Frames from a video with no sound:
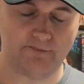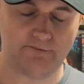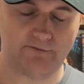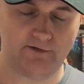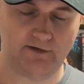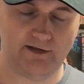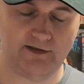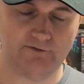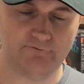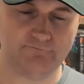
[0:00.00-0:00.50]

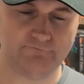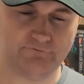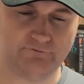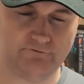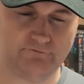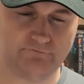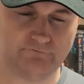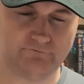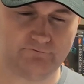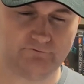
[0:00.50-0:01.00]
The
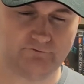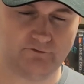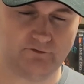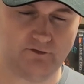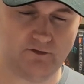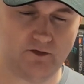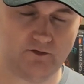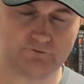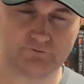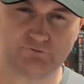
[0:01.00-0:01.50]
Houses
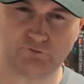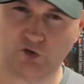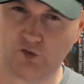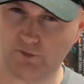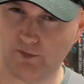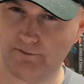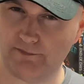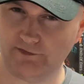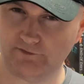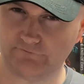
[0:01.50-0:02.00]

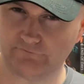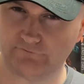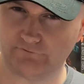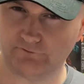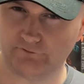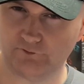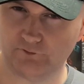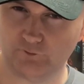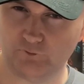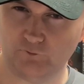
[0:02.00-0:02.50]
October Built
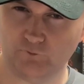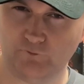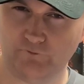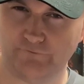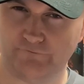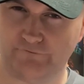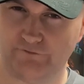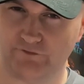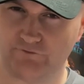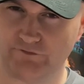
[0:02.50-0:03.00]

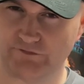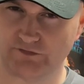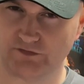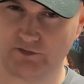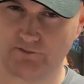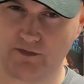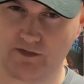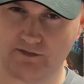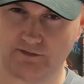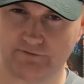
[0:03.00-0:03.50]
was the
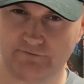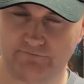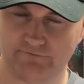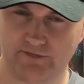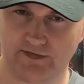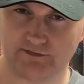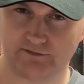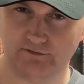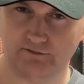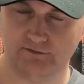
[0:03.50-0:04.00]
original American
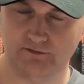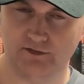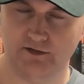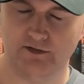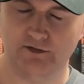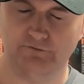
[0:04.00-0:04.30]
title.